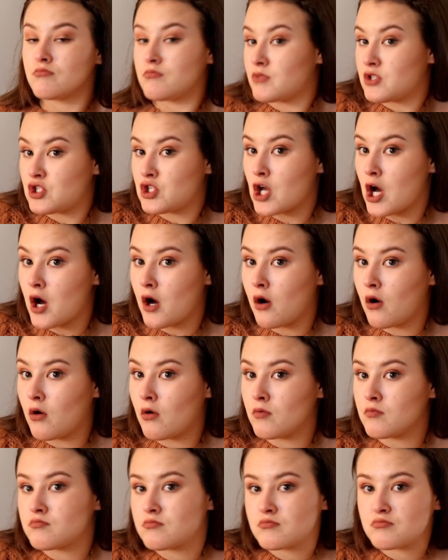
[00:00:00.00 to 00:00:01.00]

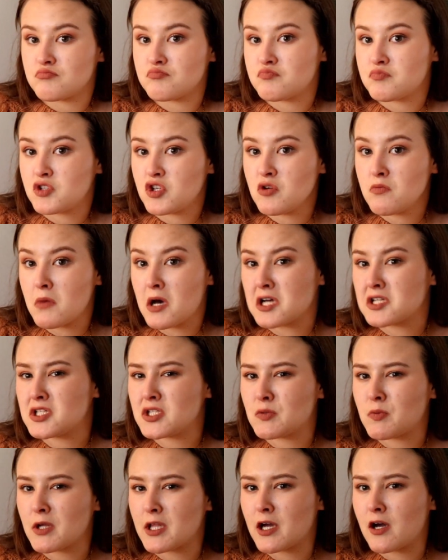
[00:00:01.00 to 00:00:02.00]
So two mugs
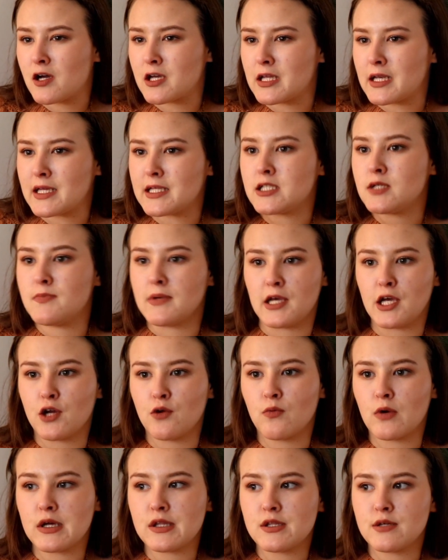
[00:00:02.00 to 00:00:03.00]
is really all you need to
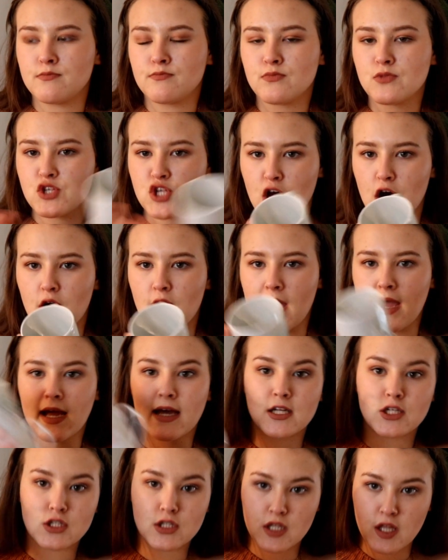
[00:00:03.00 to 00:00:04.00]
begin with. So I
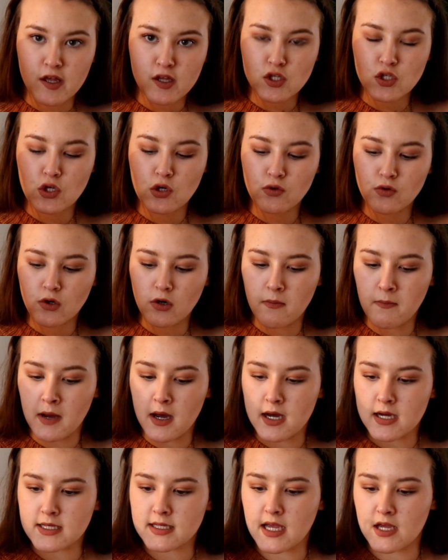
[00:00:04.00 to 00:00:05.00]
got these two little
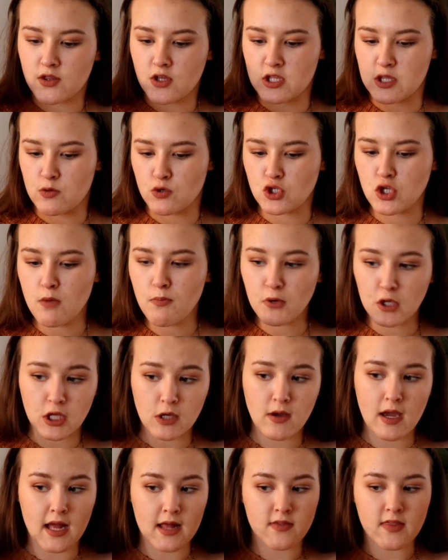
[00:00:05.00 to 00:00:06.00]
mugs. I thought they were super
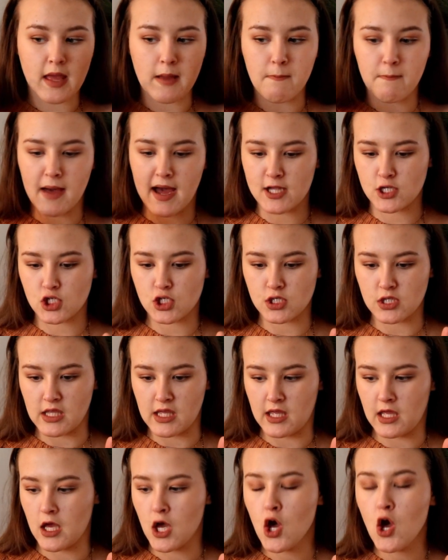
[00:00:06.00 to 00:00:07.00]
cute and they match
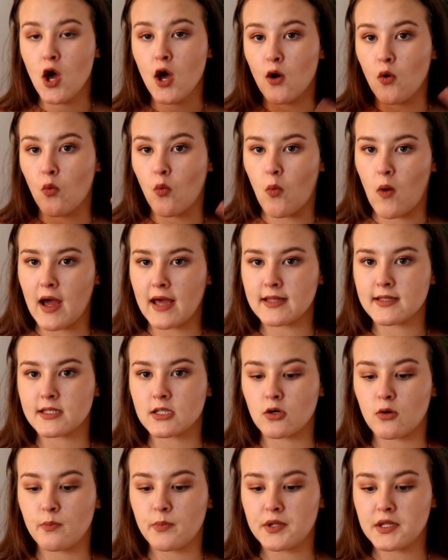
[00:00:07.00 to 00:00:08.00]
the white
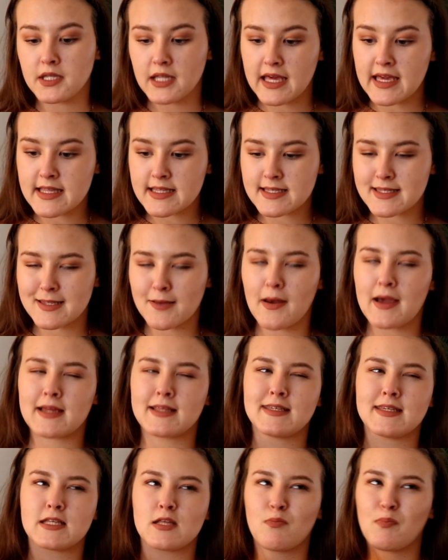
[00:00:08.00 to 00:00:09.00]
little plates. So I
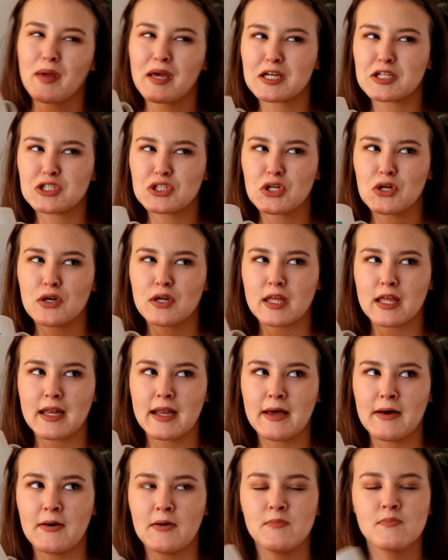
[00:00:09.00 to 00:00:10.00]
could just picture, you
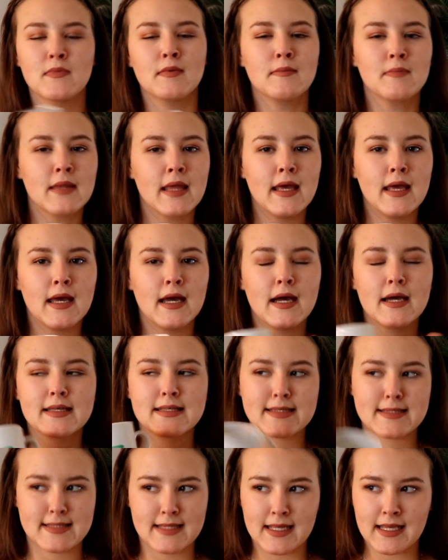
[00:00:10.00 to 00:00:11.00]
know,
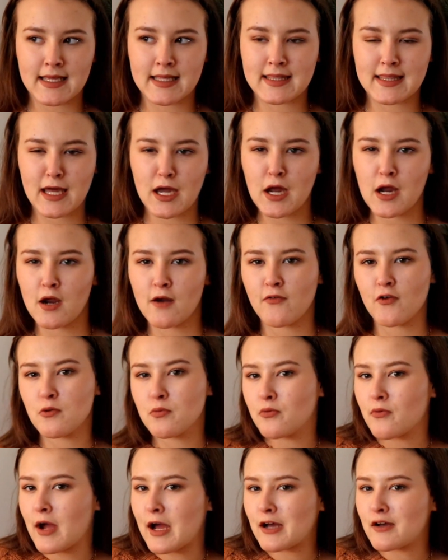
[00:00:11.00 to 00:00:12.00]
sitting there for
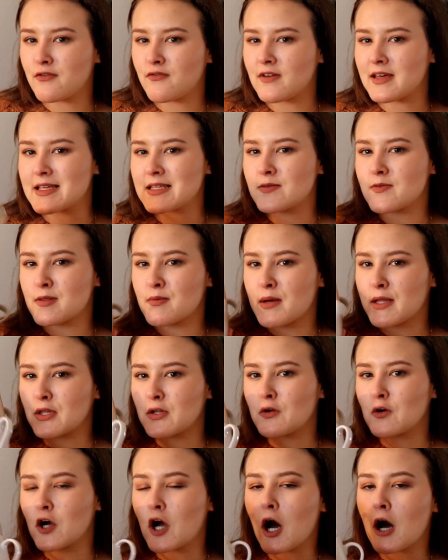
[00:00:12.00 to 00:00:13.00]
breakfast with my
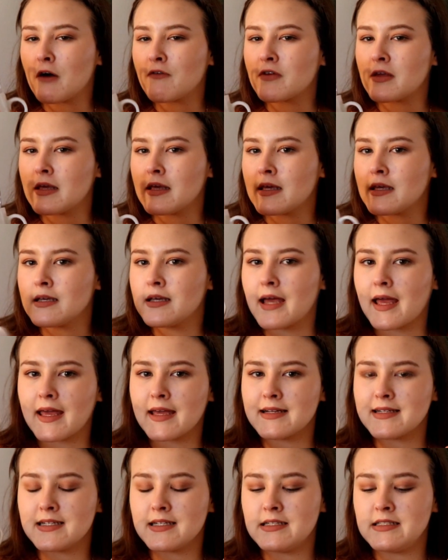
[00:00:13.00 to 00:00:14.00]
little coffee
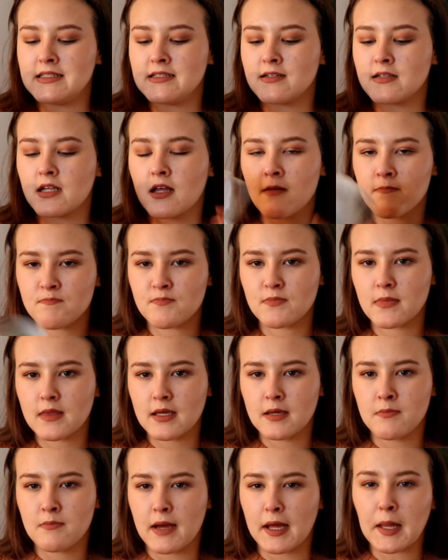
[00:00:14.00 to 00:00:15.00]
and
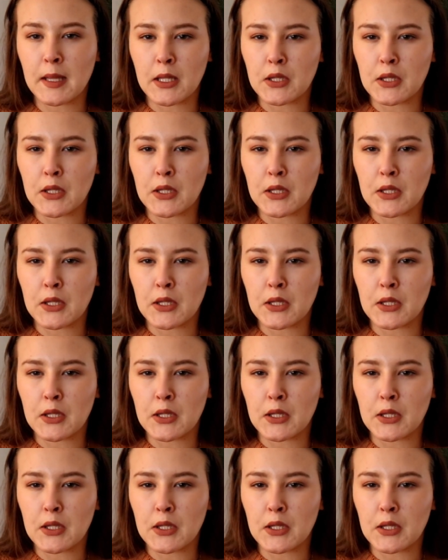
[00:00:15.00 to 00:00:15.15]
my